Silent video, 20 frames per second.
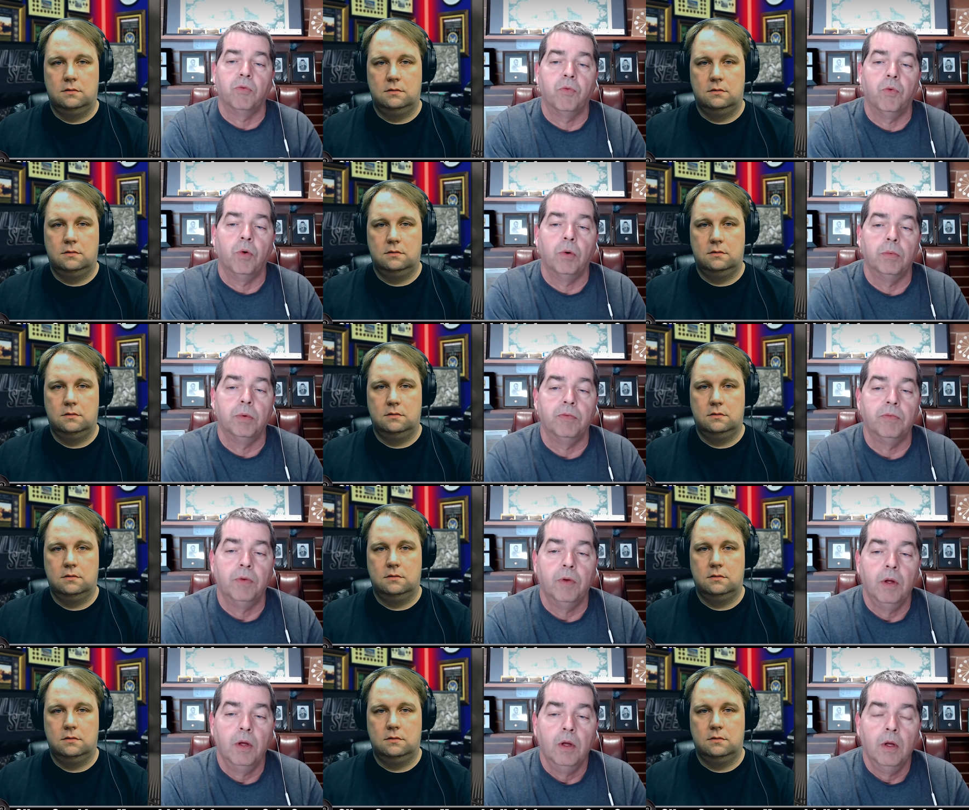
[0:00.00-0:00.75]
Speaker 1: form
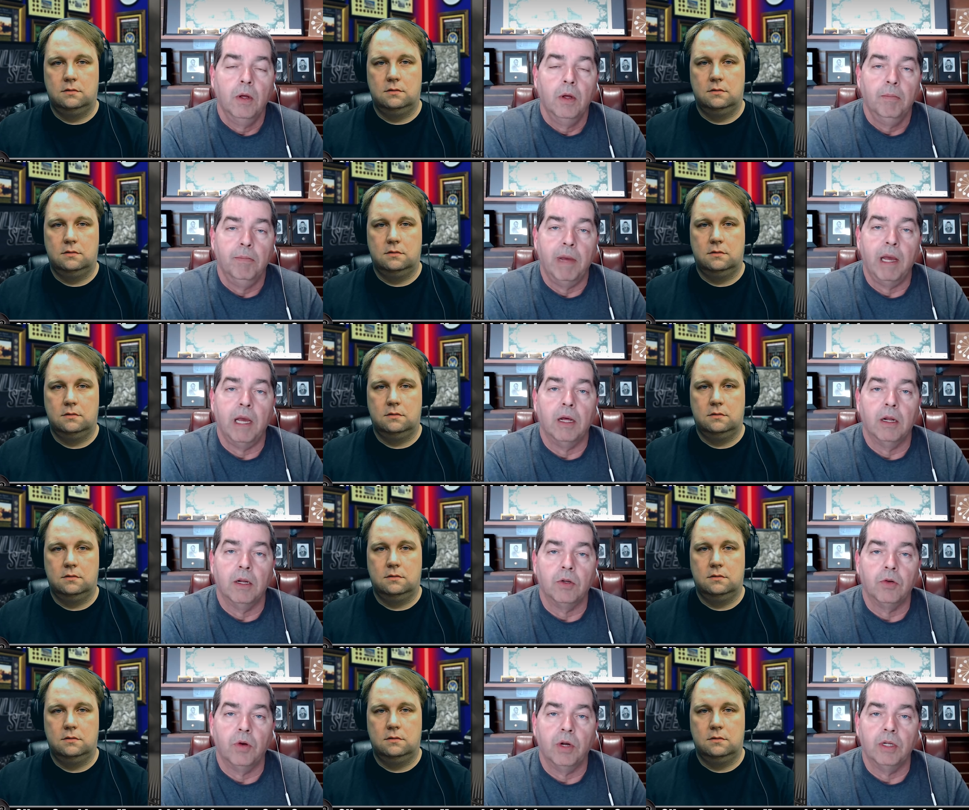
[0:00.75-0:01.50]
of making
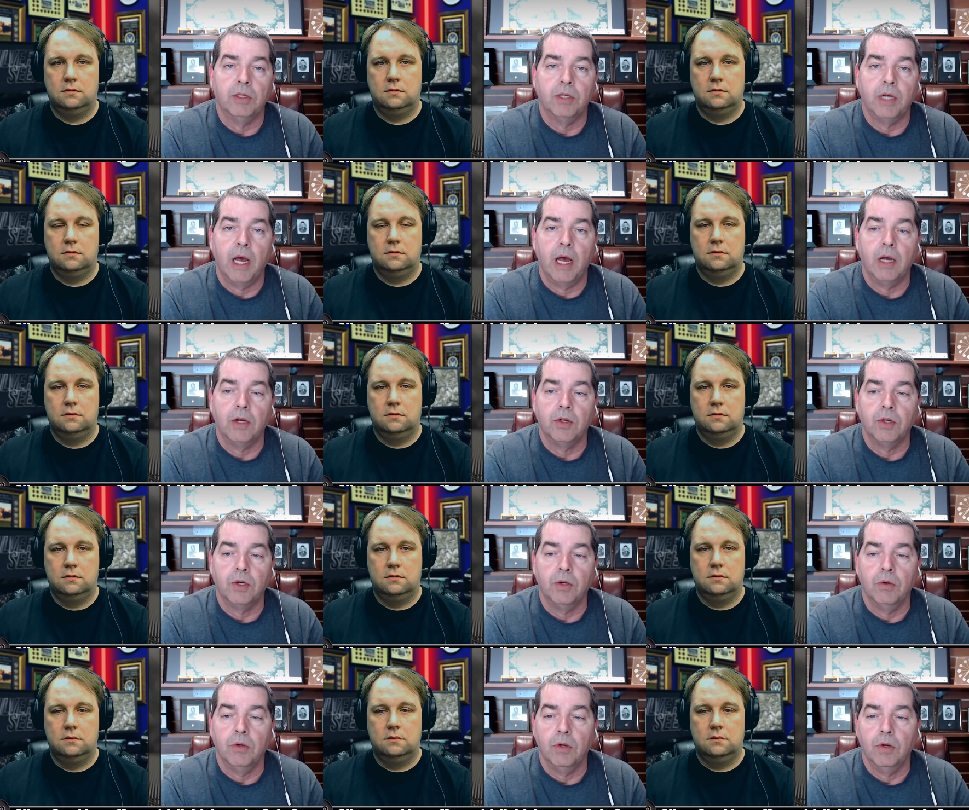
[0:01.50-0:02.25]
a
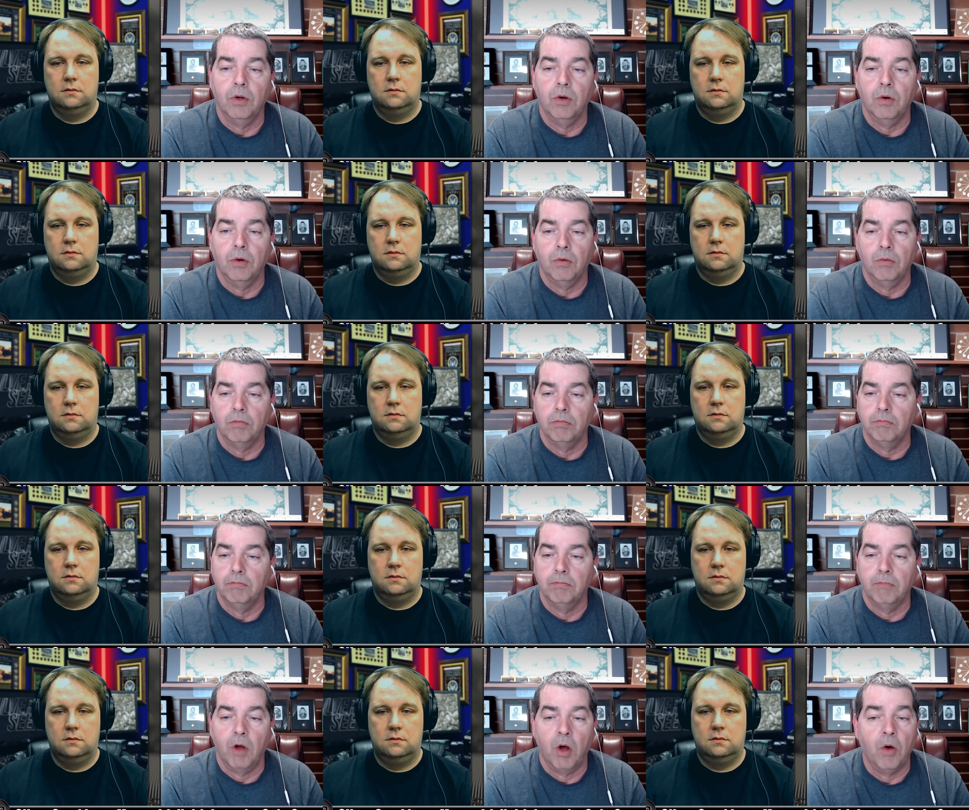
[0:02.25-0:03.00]
transaction your,
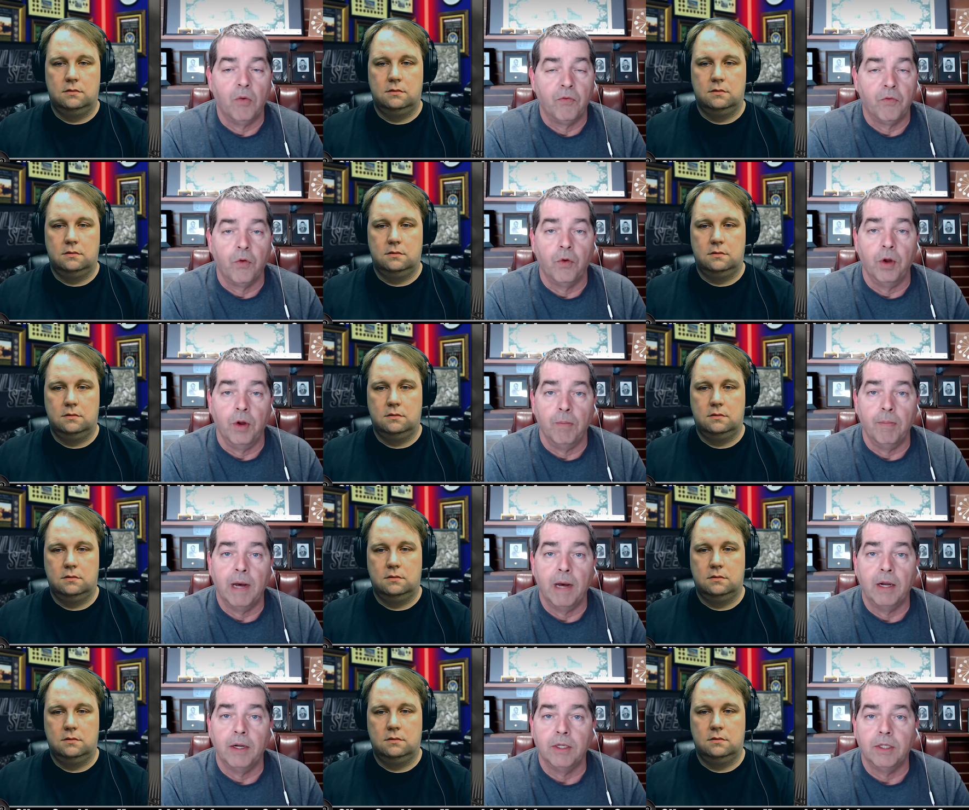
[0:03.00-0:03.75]
for your
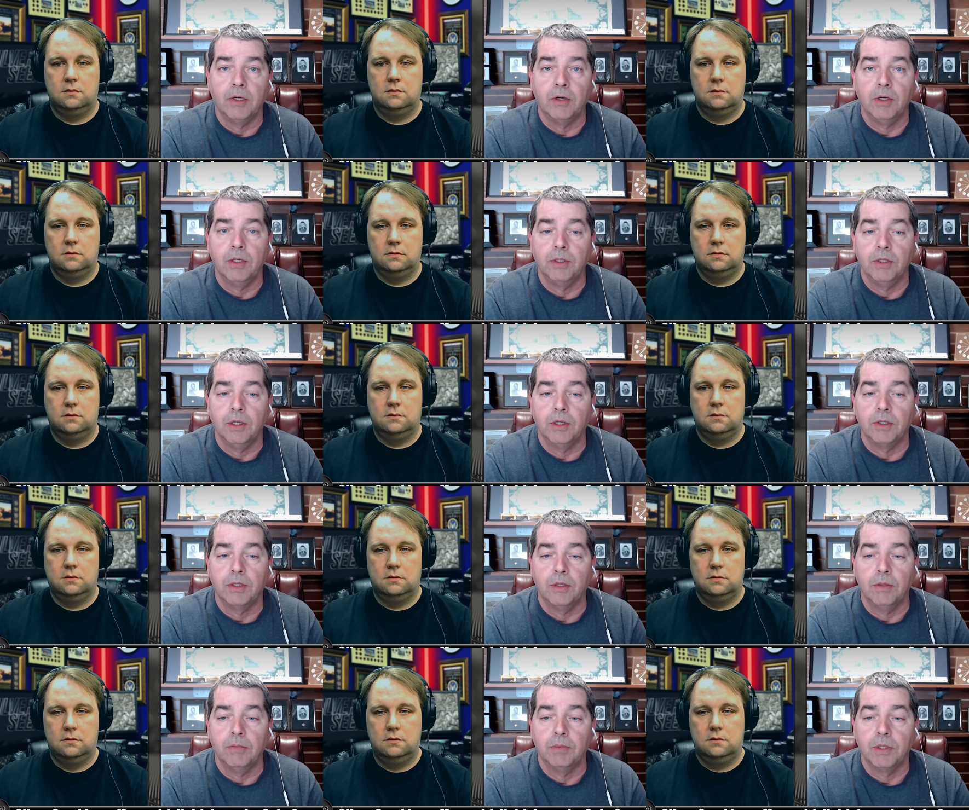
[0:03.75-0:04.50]
monetary
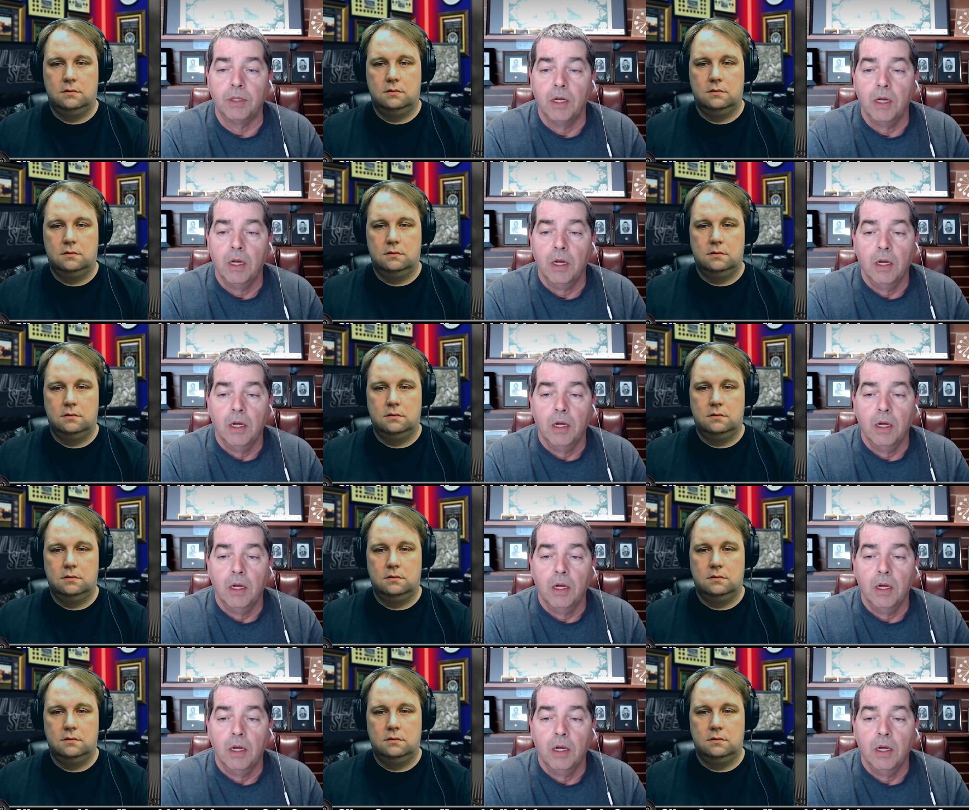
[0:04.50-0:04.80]
systems.